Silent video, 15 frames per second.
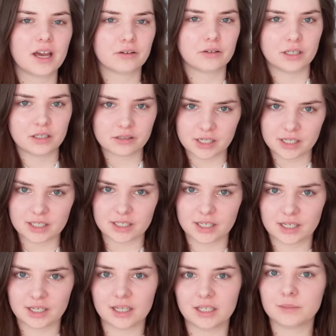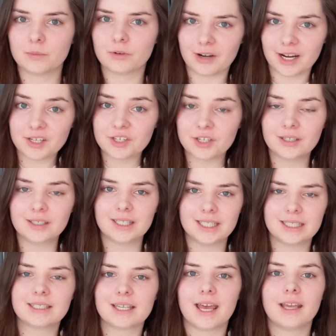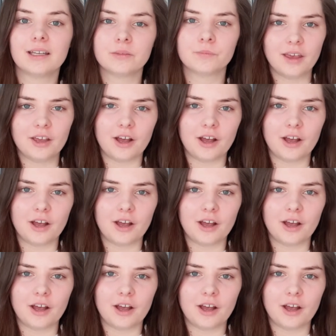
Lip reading: our intuition, inspiration, and insight.